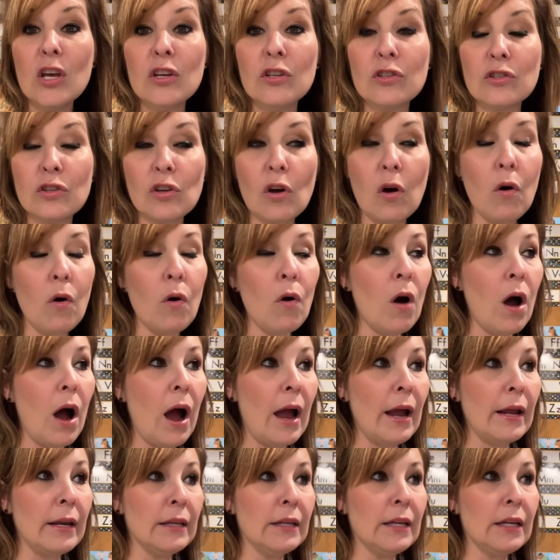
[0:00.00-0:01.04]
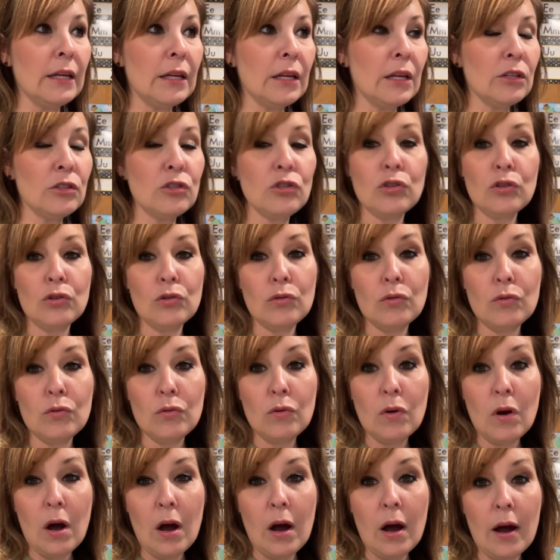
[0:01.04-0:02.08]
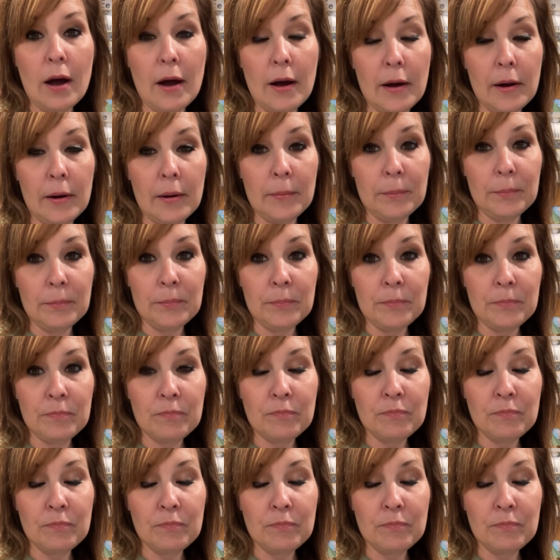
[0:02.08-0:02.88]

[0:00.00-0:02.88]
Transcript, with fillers: So I needed to um,